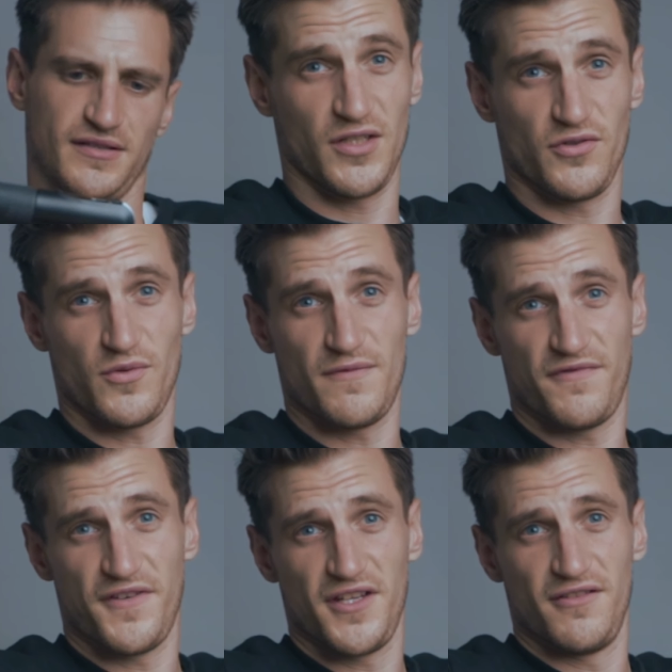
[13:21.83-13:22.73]
Here's one
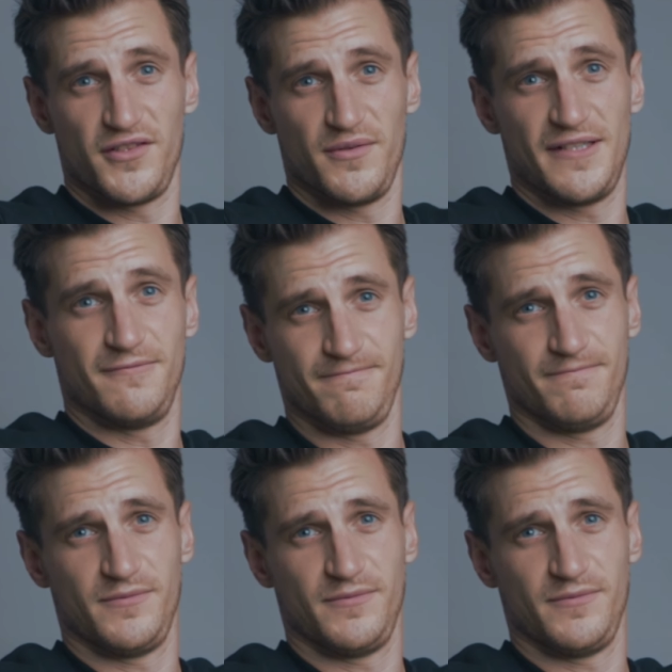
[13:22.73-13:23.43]
further as well.